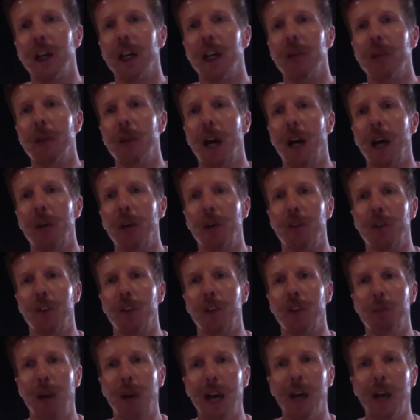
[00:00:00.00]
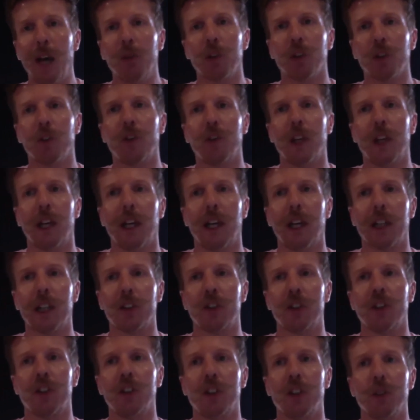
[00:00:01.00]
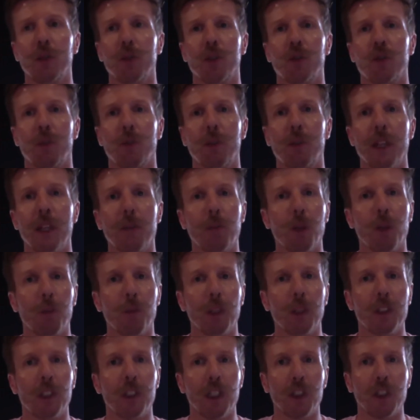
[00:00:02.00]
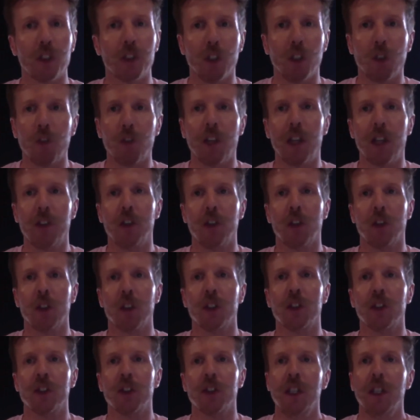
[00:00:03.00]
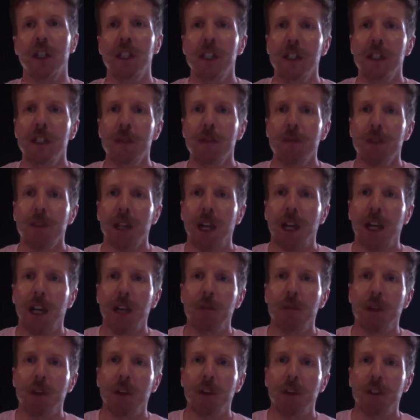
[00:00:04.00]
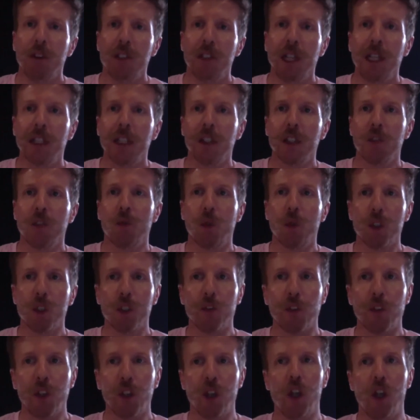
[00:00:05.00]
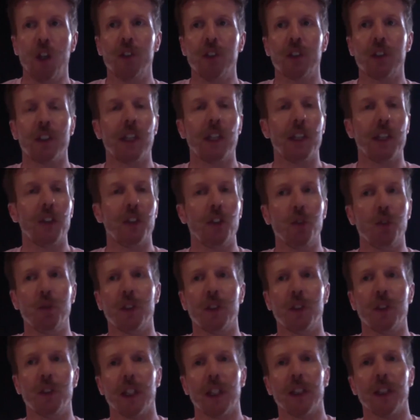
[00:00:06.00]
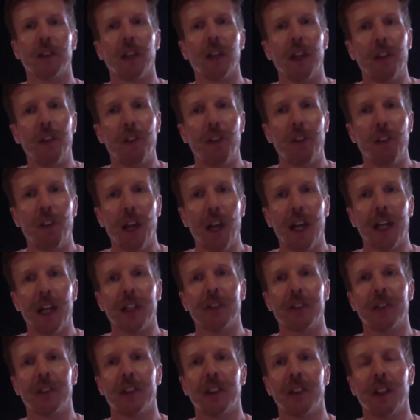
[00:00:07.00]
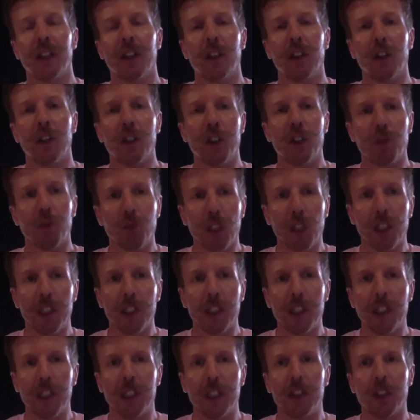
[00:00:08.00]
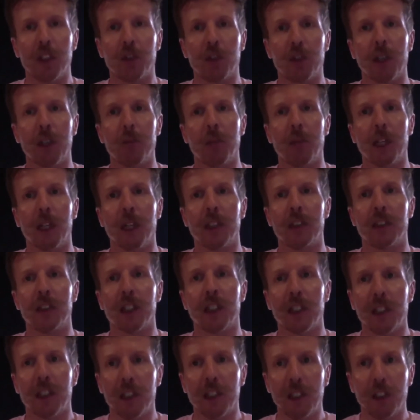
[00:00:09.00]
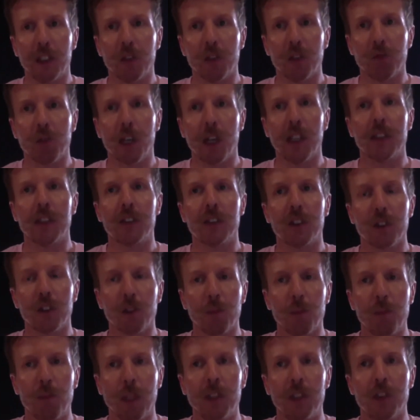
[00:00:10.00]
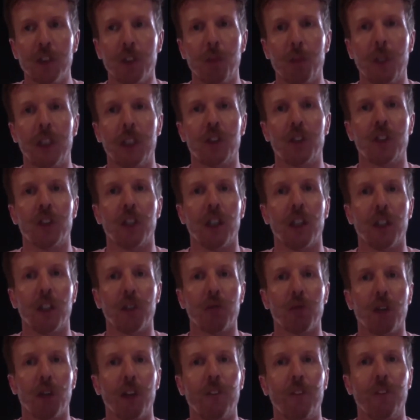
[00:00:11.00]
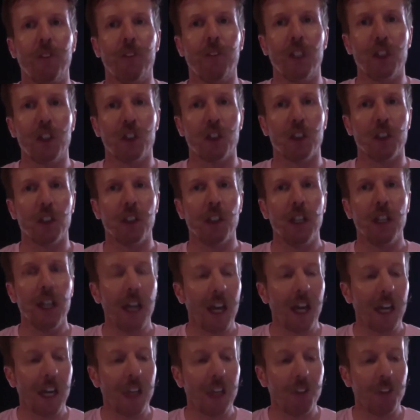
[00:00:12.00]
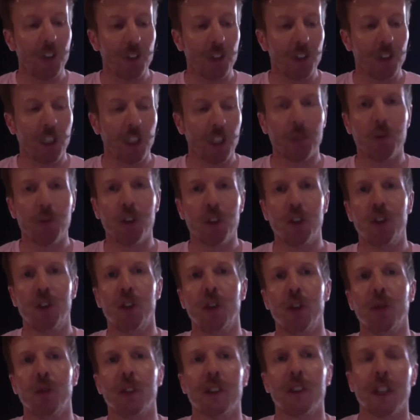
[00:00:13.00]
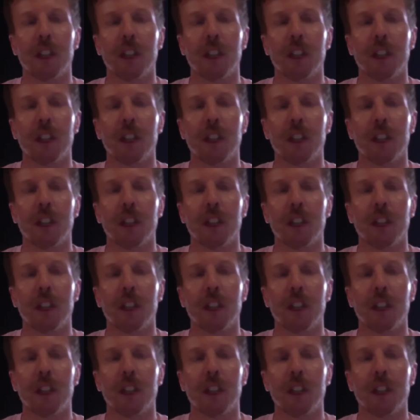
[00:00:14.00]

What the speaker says: However, the power of that actually comes from the implementation of that knowledge, the taking of what you've learned and then using it. And that, you really need the correct mindset. You need the right mental picture and the right vision and the time to do it.